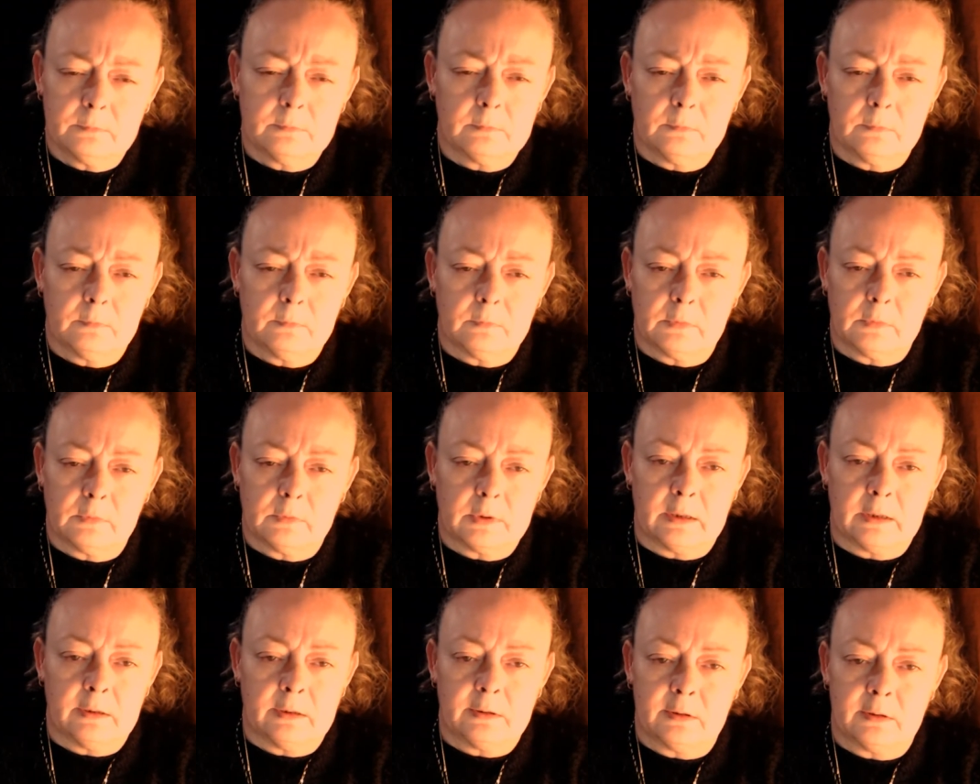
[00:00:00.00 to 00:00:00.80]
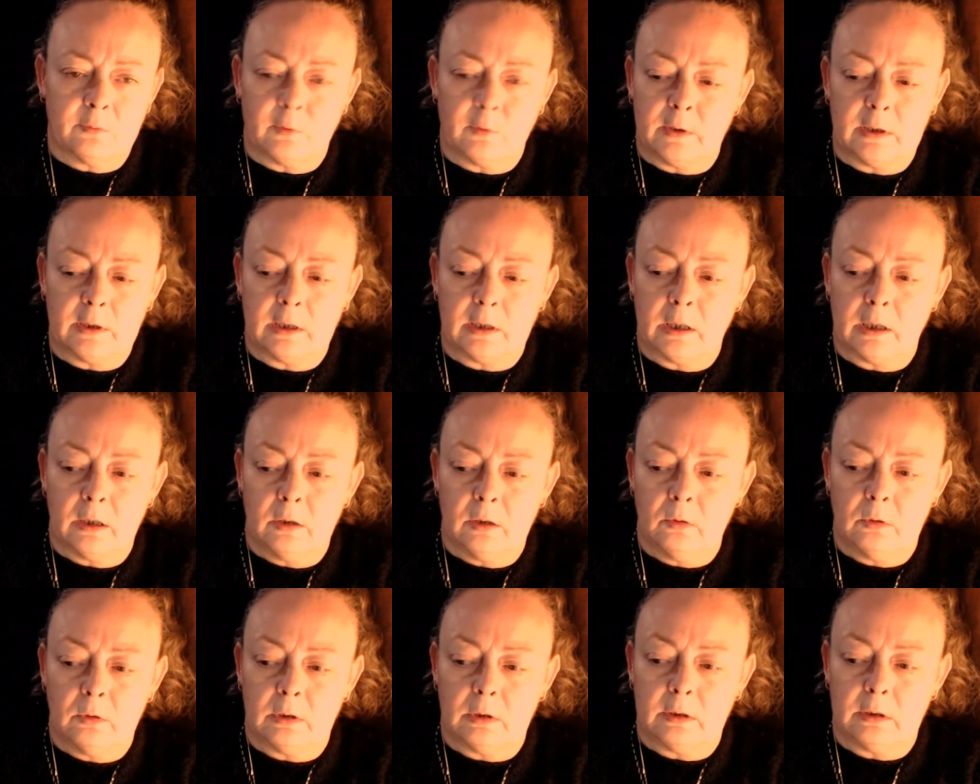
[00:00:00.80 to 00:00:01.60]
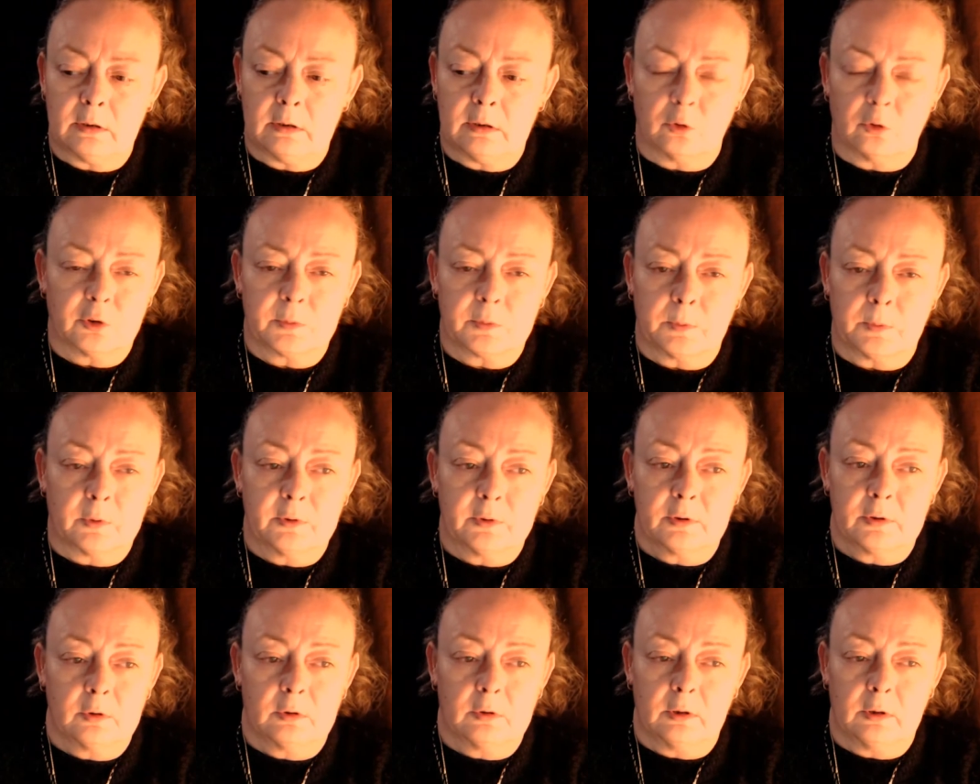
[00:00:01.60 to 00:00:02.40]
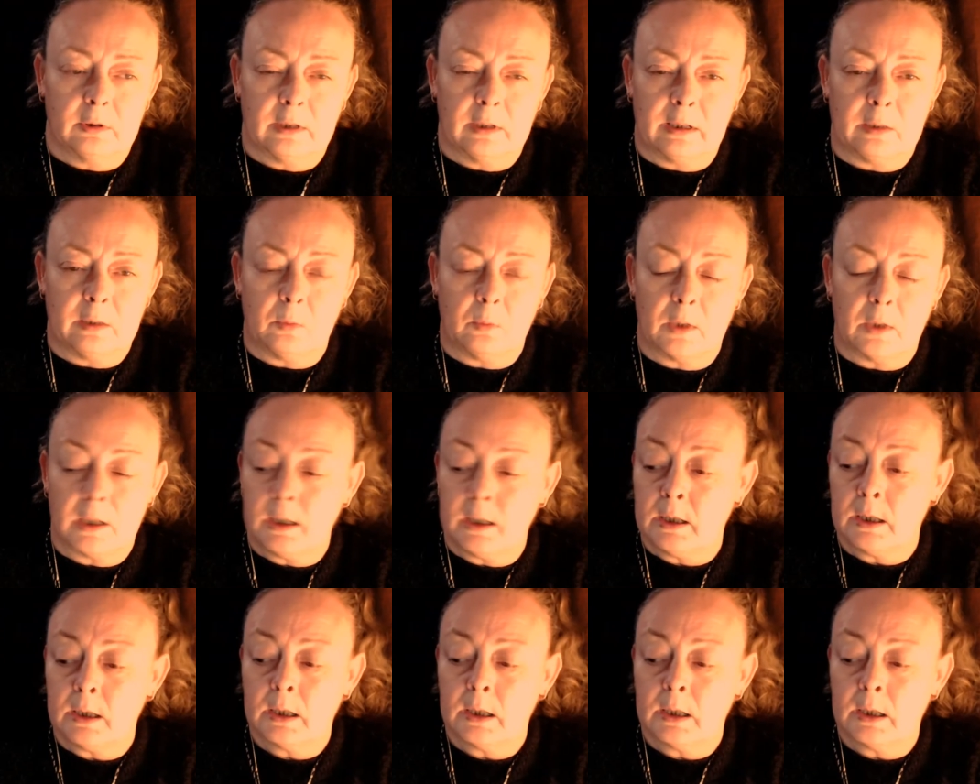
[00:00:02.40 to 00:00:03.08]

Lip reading: This video is not sponsored in any way.